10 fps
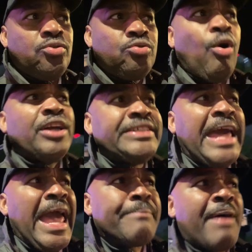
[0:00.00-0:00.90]
You're
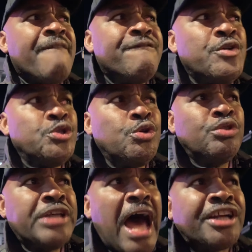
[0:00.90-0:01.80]
attacked by voodoo
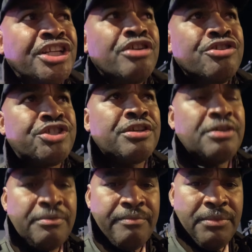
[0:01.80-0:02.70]
doctors.
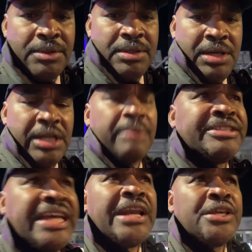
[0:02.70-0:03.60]
And I'm
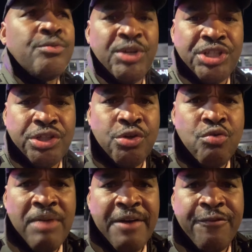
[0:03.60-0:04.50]
telling you what to do,
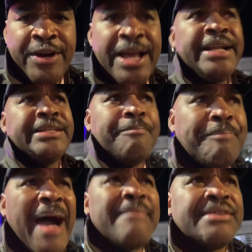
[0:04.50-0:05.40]
my friend. The
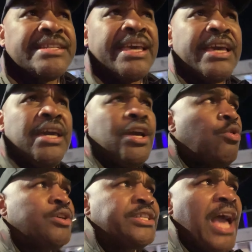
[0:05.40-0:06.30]
Bible says,
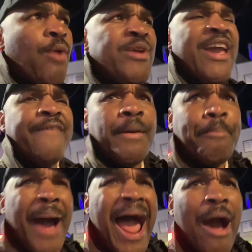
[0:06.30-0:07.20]
glory to God, we have the
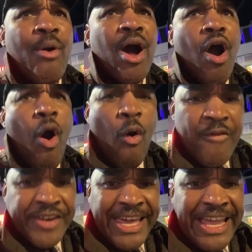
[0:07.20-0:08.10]
power
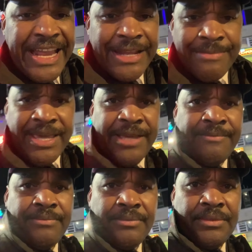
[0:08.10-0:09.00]
over the enemy.
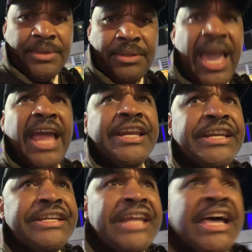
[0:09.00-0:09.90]

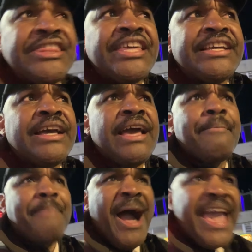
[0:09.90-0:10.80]
And nothing
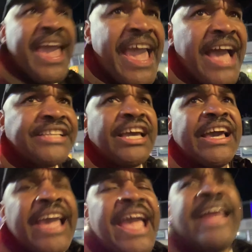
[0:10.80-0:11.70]
by shall
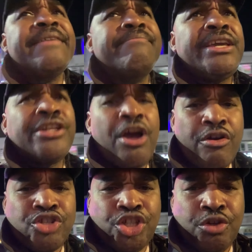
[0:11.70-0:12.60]
any mean
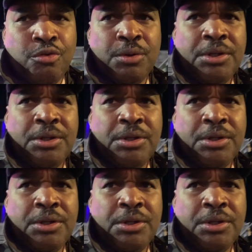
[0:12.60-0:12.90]
hurt you.